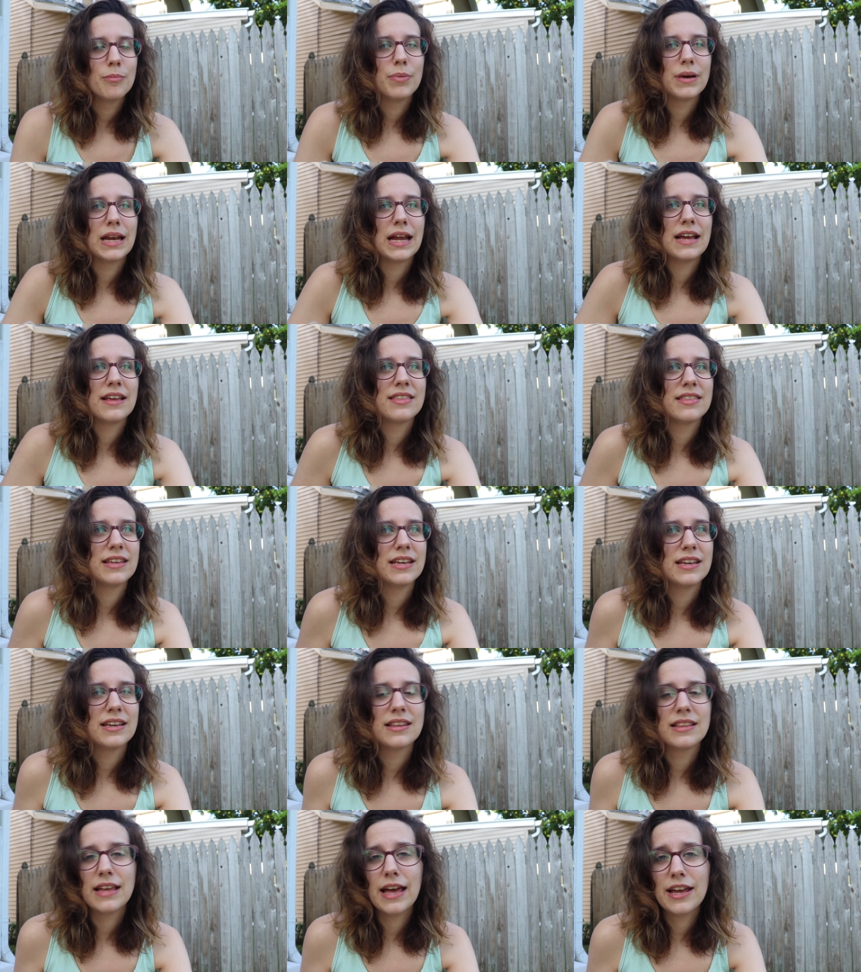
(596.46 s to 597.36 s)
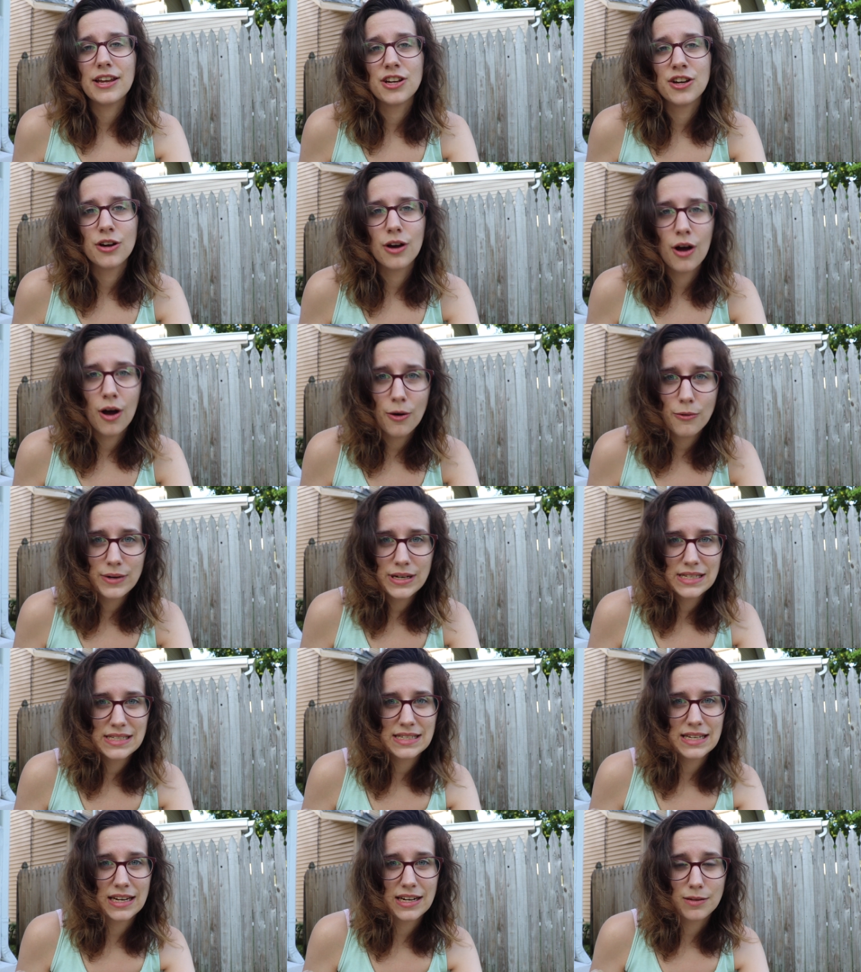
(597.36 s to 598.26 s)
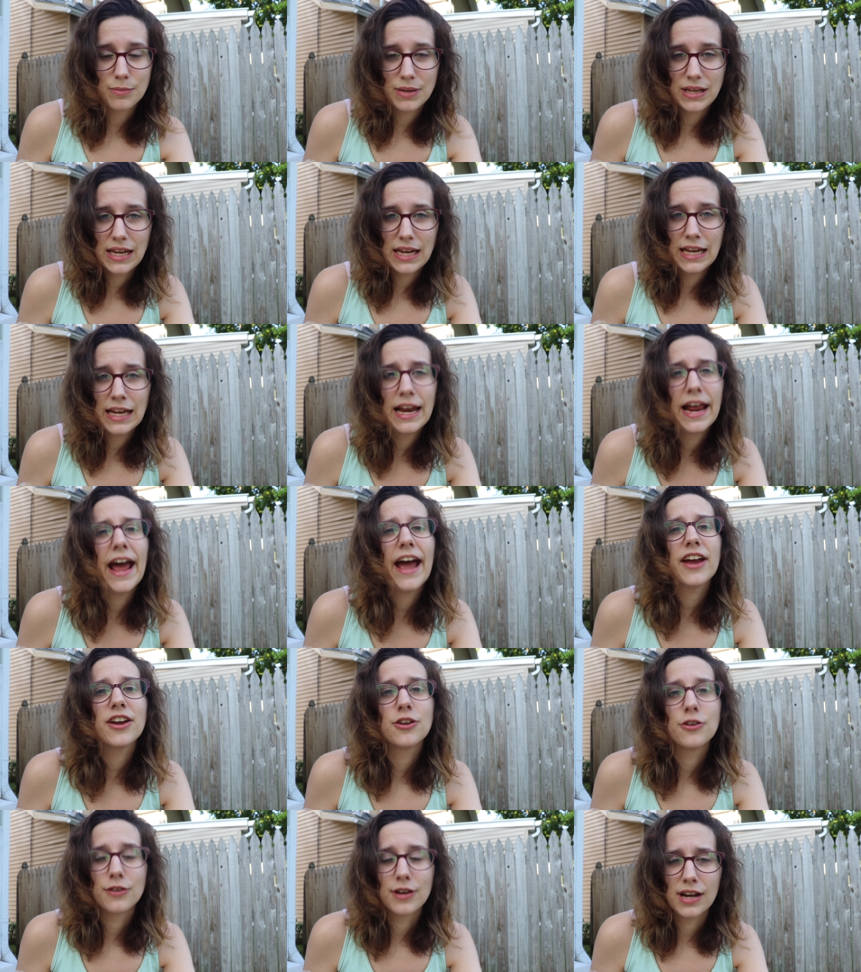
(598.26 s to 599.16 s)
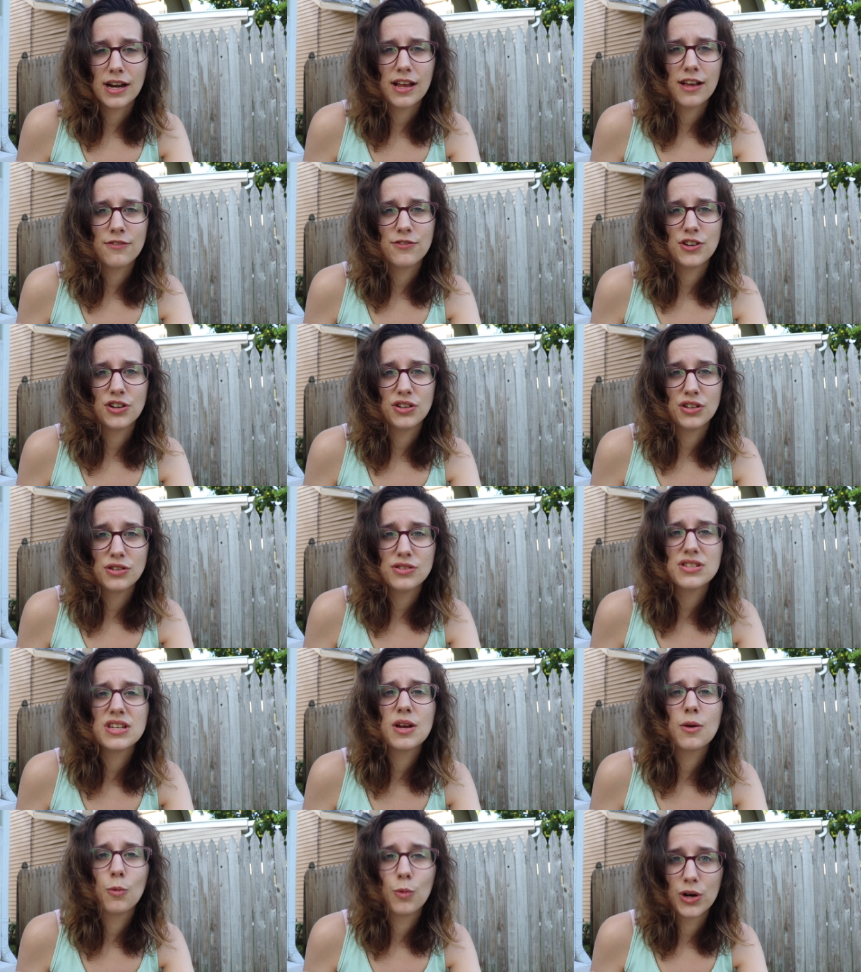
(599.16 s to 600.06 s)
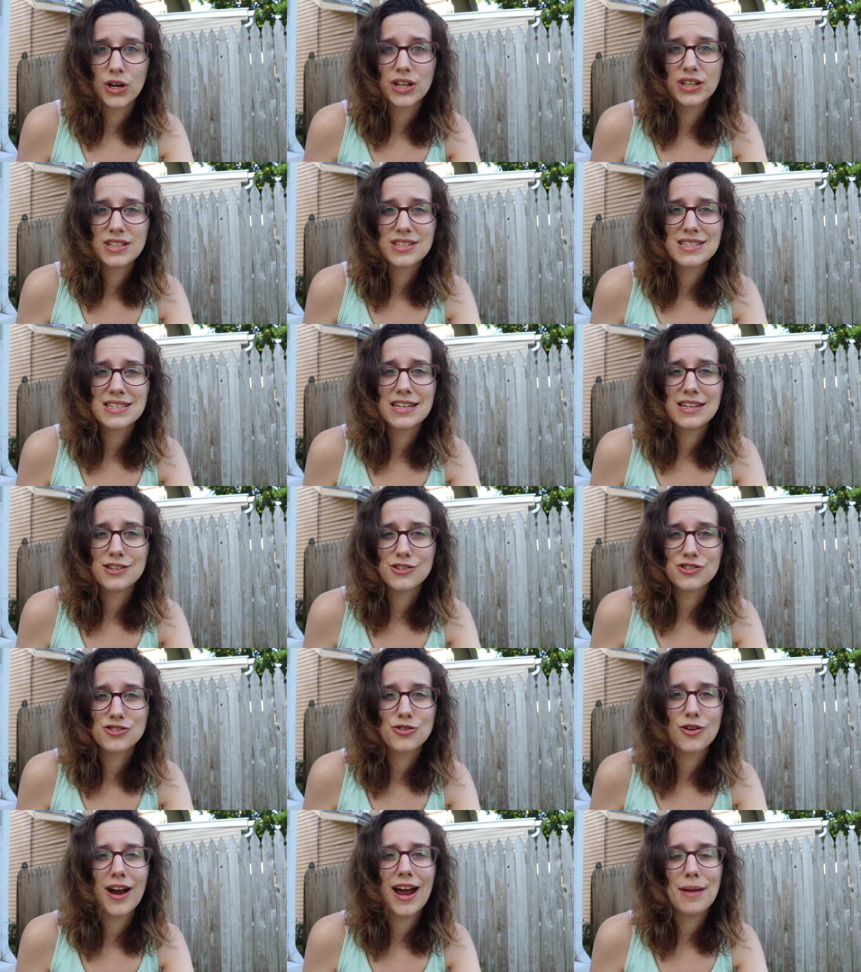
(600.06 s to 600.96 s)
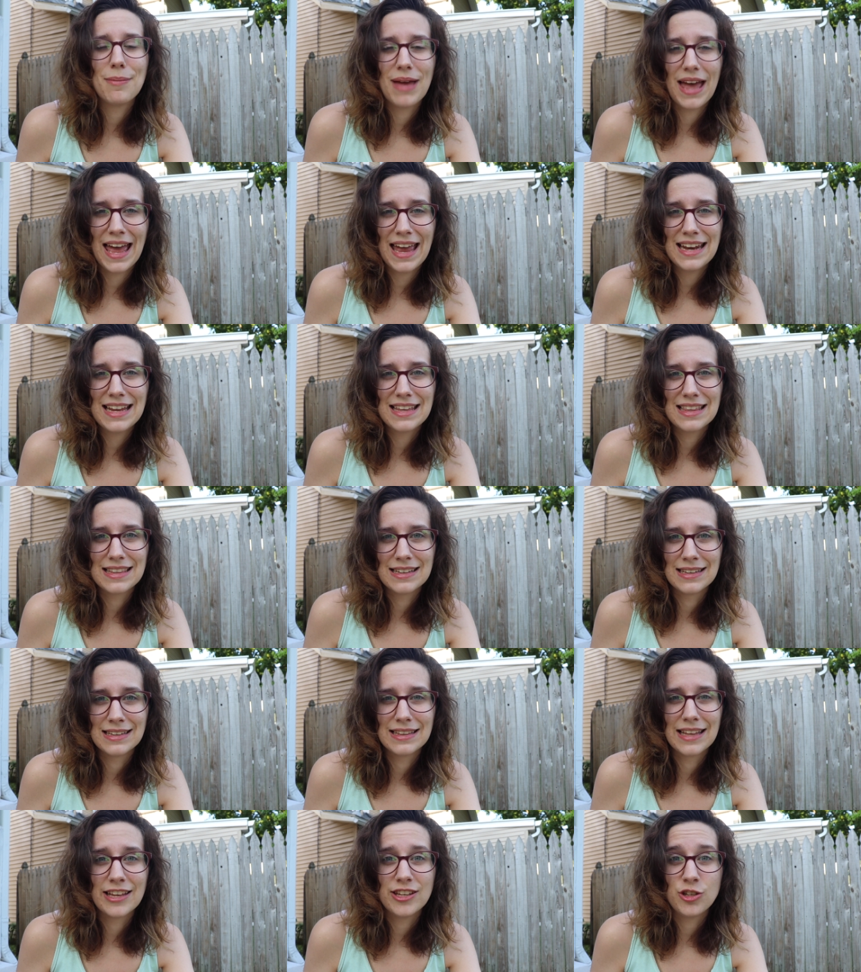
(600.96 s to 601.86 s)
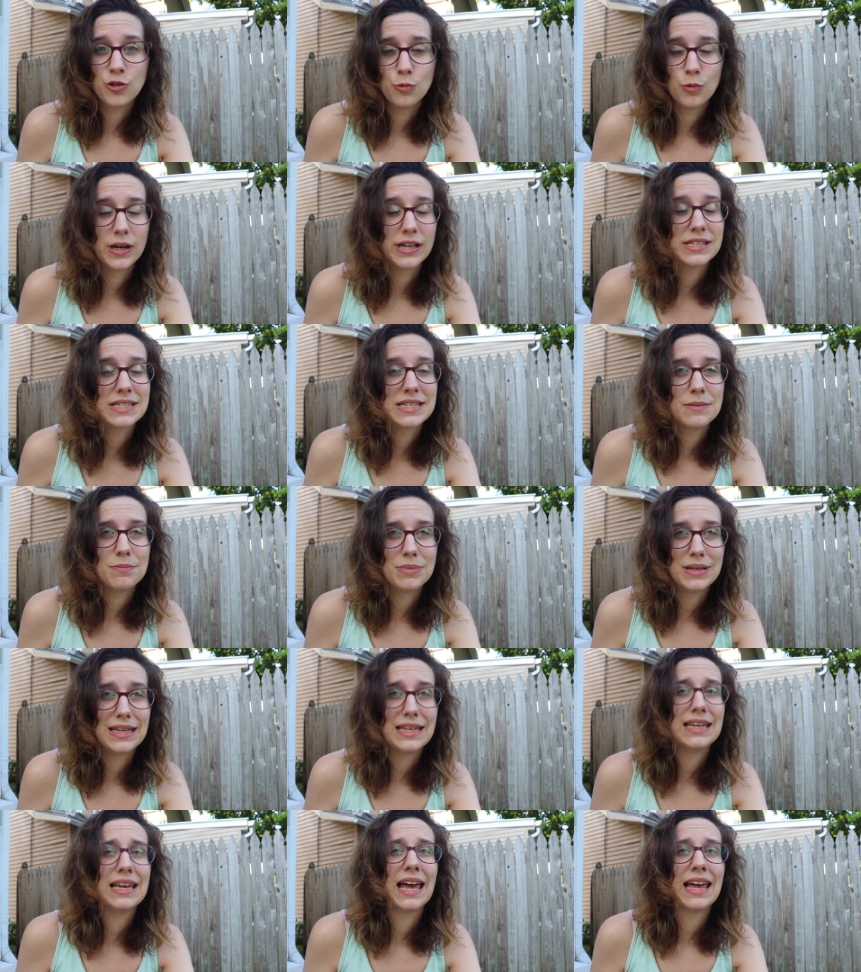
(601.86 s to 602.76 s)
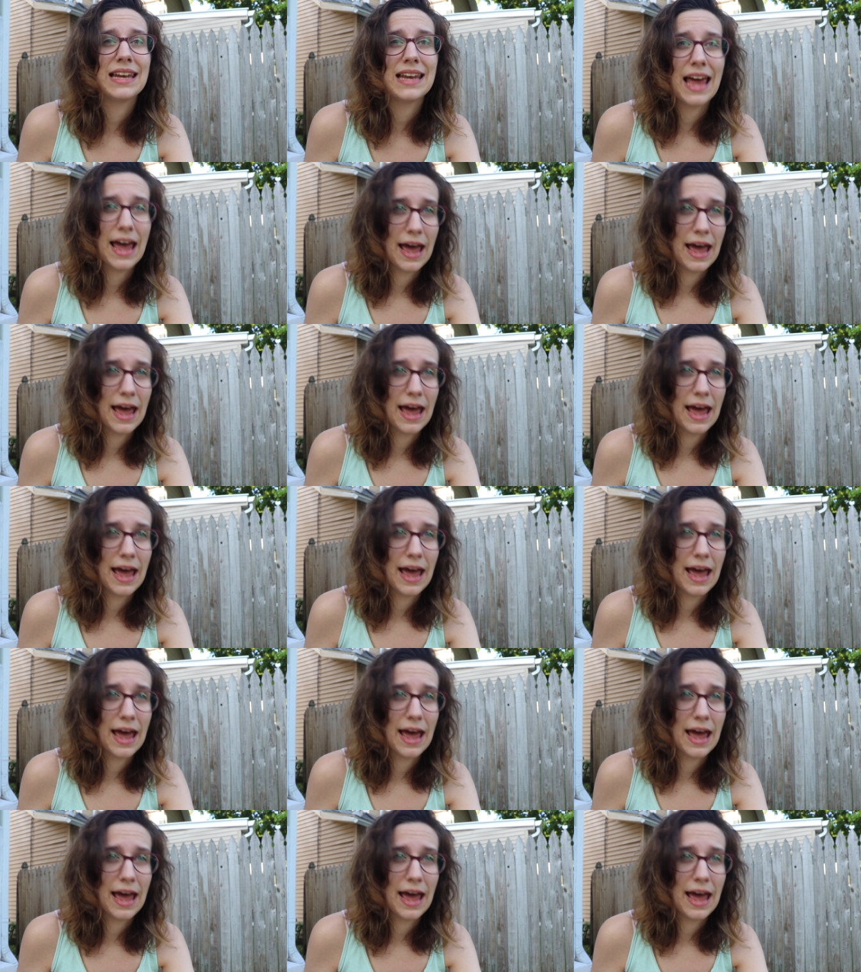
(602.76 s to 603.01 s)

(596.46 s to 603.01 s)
but I think that you're always going to be inaccurate if you're using words to describe anything that you want to be an